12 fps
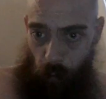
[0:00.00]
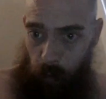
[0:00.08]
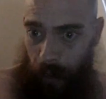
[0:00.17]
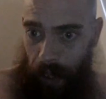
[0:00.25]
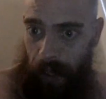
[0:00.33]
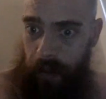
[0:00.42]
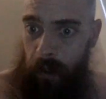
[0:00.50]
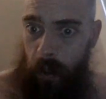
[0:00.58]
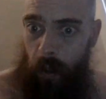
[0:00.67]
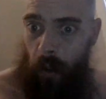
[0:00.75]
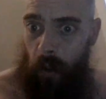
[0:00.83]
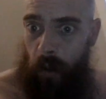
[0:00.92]
plan,
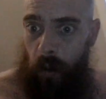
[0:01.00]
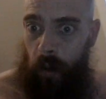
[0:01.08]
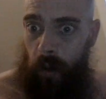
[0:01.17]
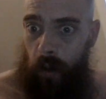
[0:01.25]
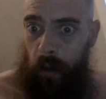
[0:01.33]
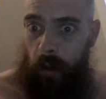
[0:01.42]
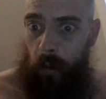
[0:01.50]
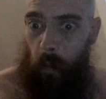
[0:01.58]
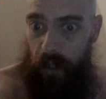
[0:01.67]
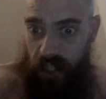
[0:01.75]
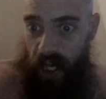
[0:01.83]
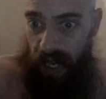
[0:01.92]

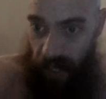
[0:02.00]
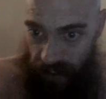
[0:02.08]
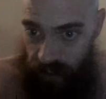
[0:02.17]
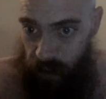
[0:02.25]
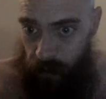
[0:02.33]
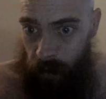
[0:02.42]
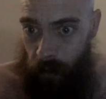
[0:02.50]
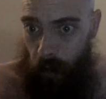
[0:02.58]
which is